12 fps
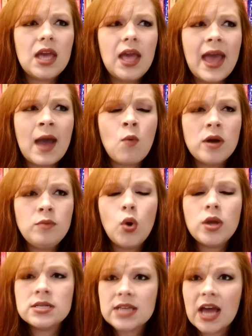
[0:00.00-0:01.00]
At one
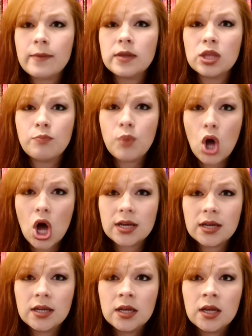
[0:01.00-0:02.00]
point in time in the book,
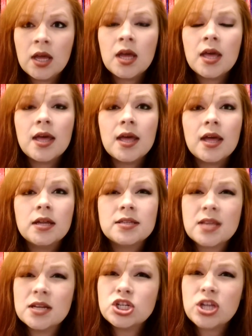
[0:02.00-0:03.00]

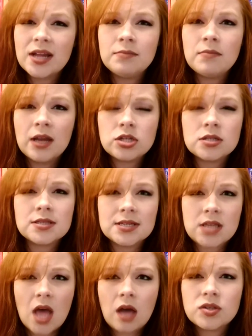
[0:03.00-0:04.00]
Sunshine mentions and
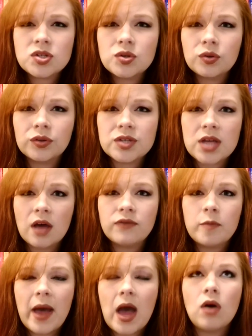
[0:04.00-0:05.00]
talks to herself
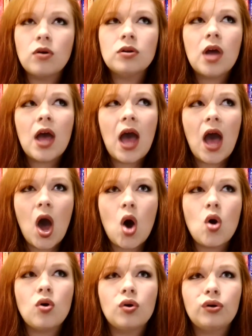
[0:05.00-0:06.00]
about
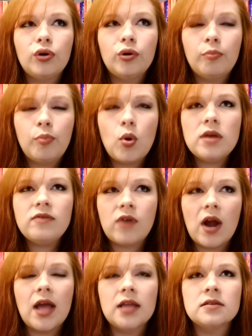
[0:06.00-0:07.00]
how her
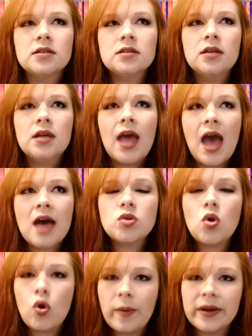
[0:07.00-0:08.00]
boyfriend has a
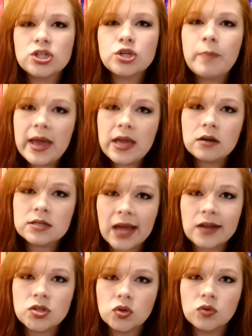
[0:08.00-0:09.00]
whole bunch of biker
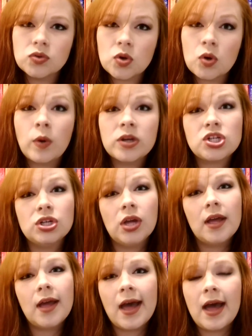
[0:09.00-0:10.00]
tattoos, or what she
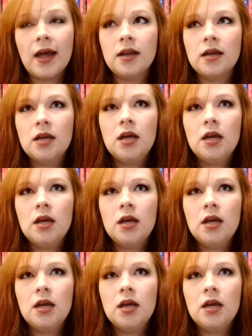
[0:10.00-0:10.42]
had